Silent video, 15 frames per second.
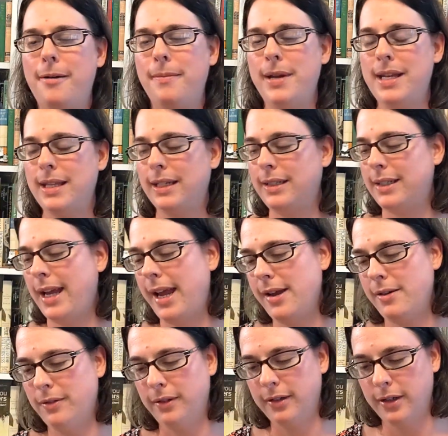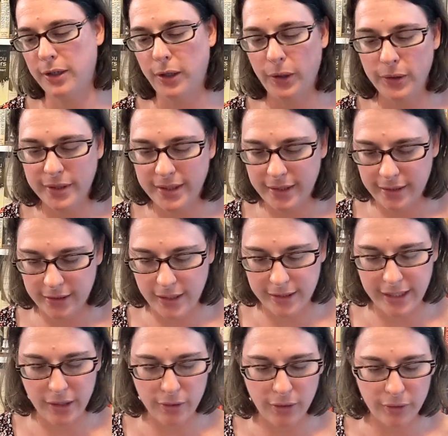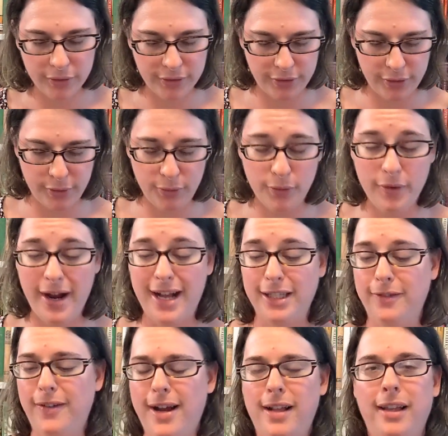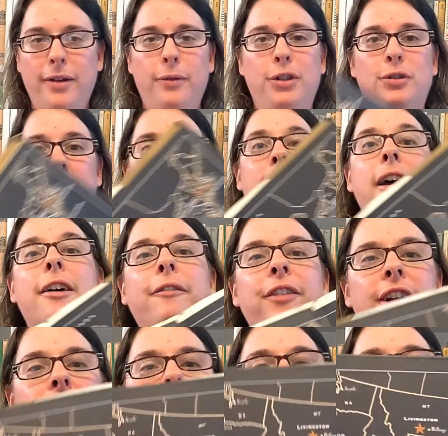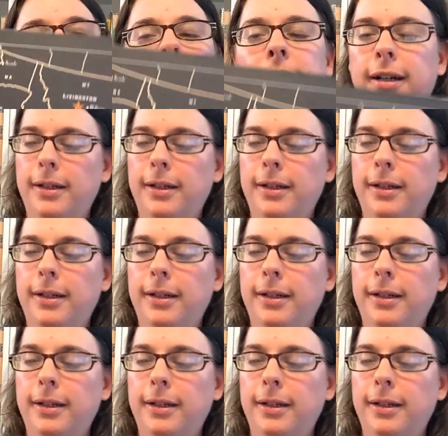in a town close to Grass Valley, which was featured.